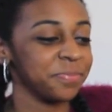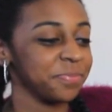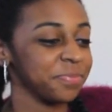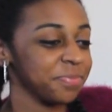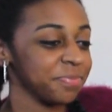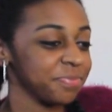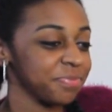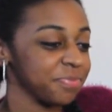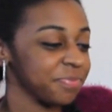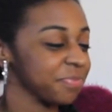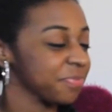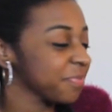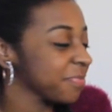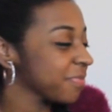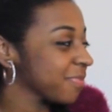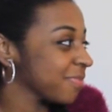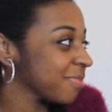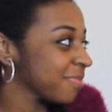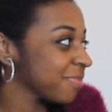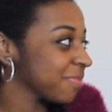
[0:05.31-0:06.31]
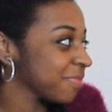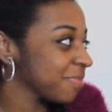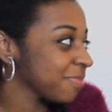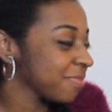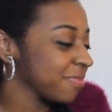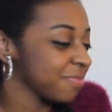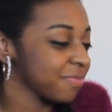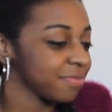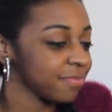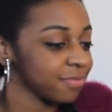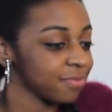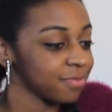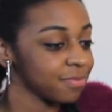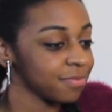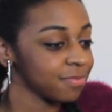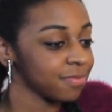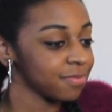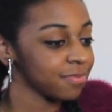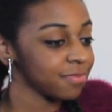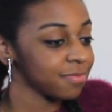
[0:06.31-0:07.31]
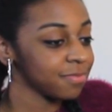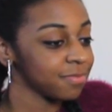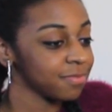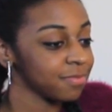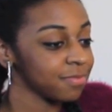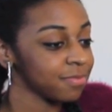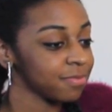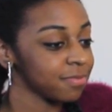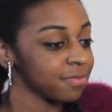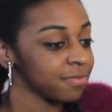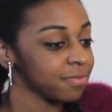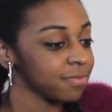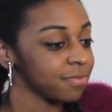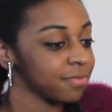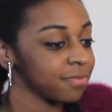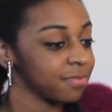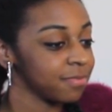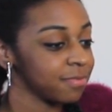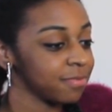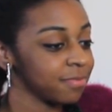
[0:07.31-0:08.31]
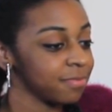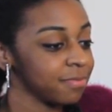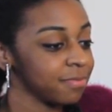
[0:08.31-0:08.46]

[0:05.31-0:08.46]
(not speaking)